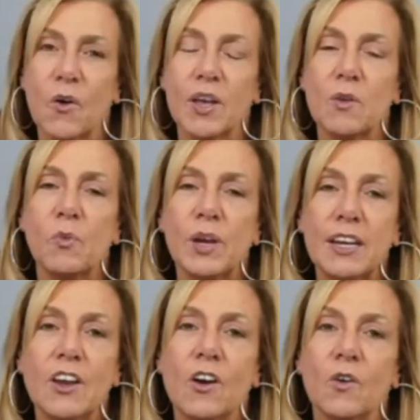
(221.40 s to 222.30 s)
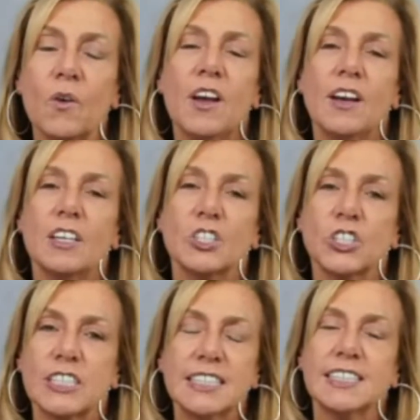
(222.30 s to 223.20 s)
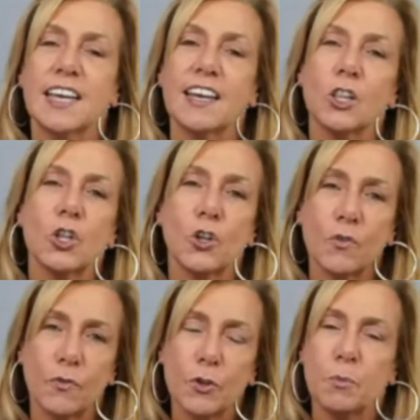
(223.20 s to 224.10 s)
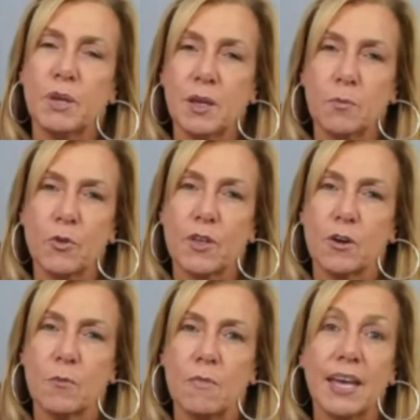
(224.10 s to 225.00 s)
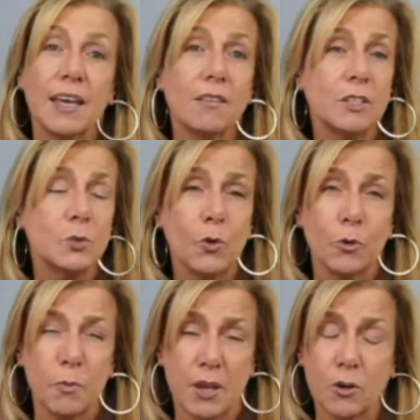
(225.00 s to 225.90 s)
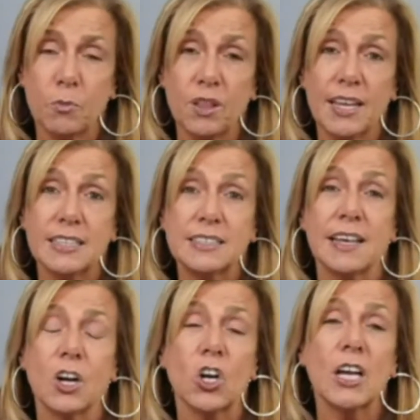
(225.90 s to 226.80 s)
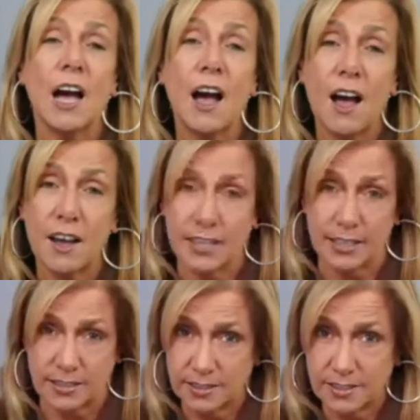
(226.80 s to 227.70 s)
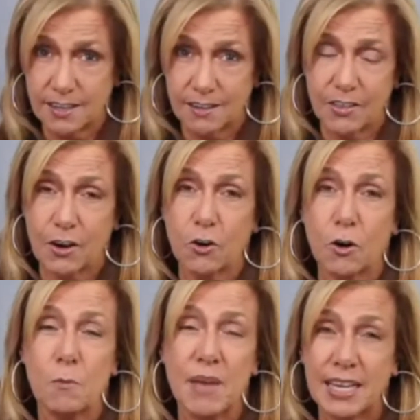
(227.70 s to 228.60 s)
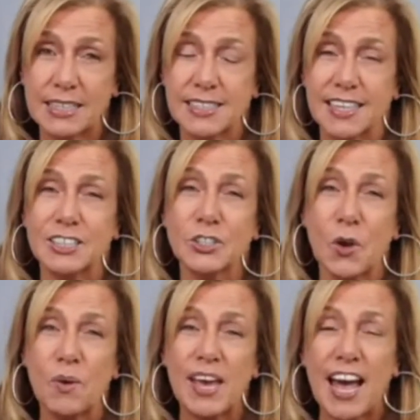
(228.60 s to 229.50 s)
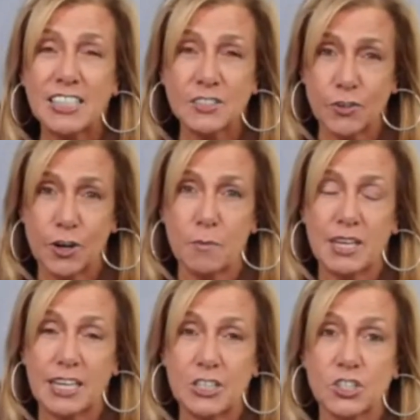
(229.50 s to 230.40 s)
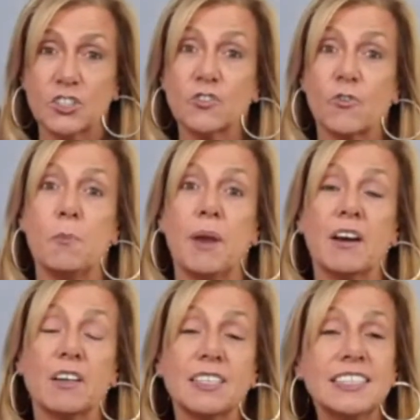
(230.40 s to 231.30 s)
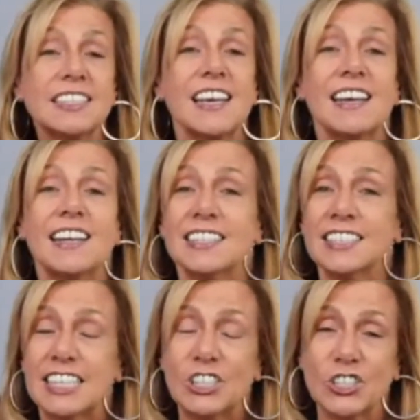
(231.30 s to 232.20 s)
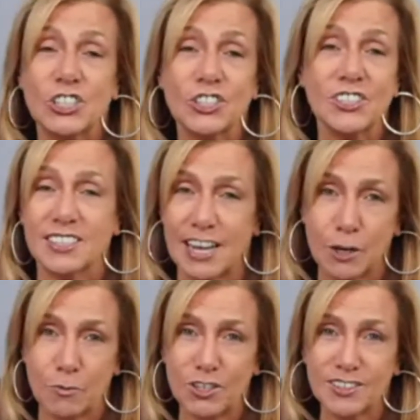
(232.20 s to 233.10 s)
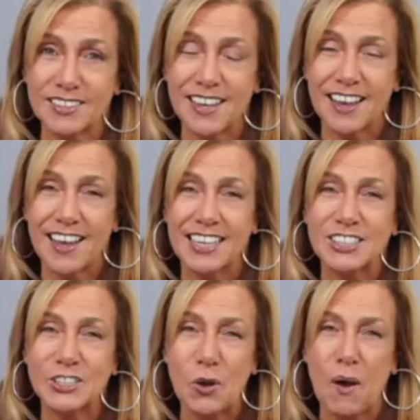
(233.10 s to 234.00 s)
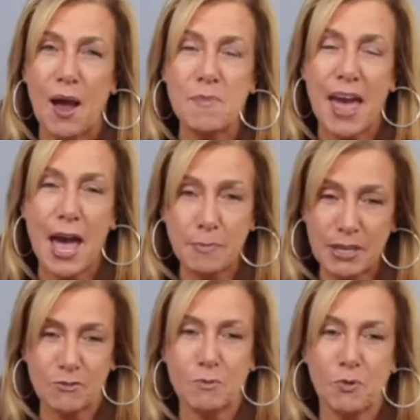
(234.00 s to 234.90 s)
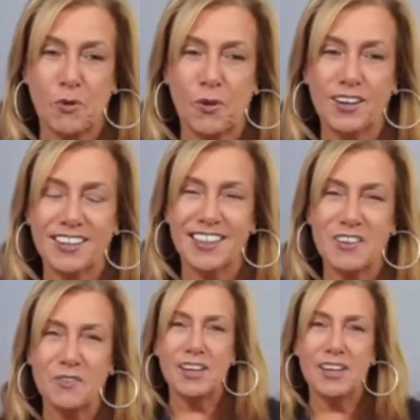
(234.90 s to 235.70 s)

and we know she said, look for the people that are making this world a better place, that are kind, that are amazing. And so we asked for nominations from parents, teachers, neighbors. And so I'm happy to report that we